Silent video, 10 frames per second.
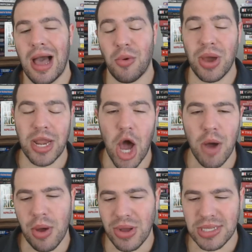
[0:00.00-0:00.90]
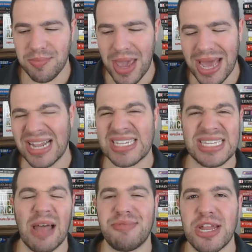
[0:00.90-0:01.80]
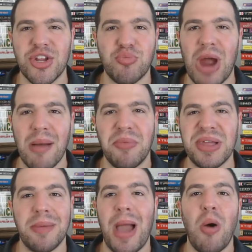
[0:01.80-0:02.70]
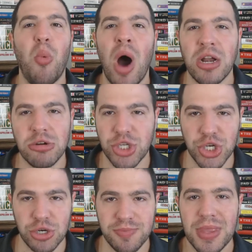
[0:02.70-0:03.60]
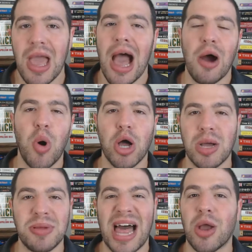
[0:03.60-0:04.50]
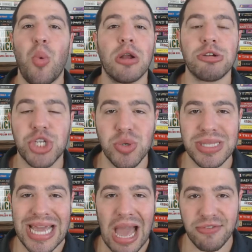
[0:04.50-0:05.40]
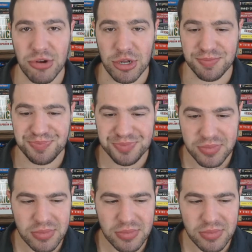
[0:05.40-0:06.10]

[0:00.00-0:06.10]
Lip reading: I went home, I went to bed, I slept until probably about 1 or 2. I woke up at 1 or 2 in the afternoon,